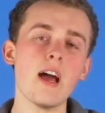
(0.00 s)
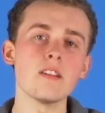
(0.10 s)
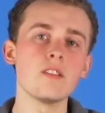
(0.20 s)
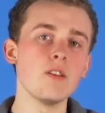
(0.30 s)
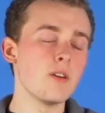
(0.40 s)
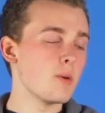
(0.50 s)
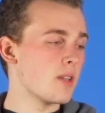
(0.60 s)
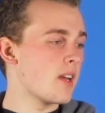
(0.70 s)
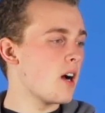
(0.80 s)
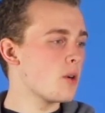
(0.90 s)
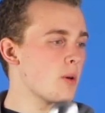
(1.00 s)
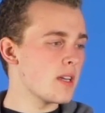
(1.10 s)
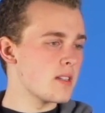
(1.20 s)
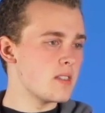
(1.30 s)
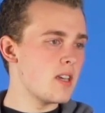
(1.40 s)
as the yo-yo and the
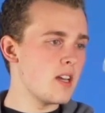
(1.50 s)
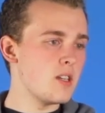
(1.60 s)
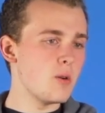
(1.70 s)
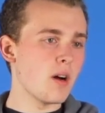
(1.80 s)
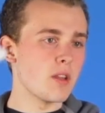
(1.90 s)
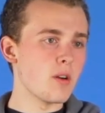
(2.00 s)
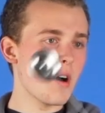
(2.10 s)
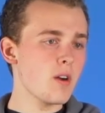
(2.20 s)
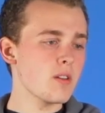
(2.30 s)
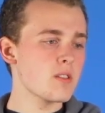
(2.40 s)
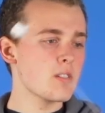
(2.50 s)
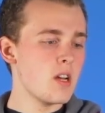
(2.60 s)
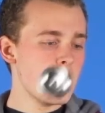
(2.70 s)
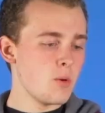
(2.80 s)
counterweight continue on their arcs,